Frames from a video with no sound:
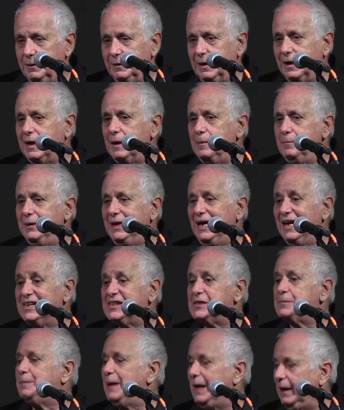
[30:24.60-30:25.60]
They can be
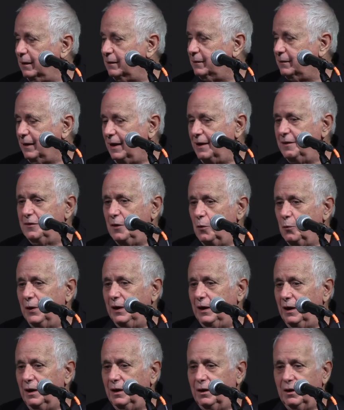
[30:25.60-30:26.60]
expelled at the
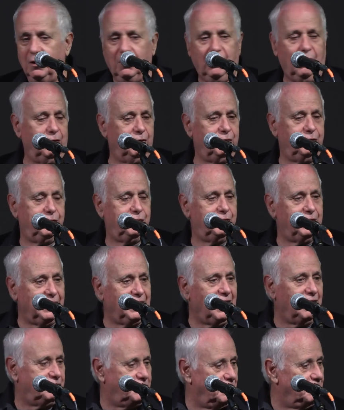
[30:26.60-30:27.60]
will of the
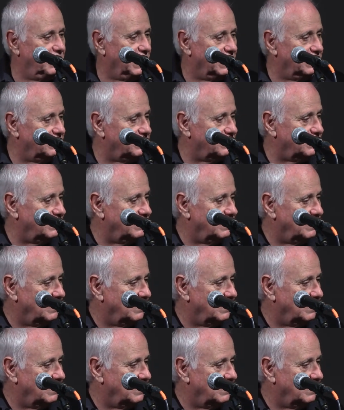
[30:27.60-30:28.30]
government.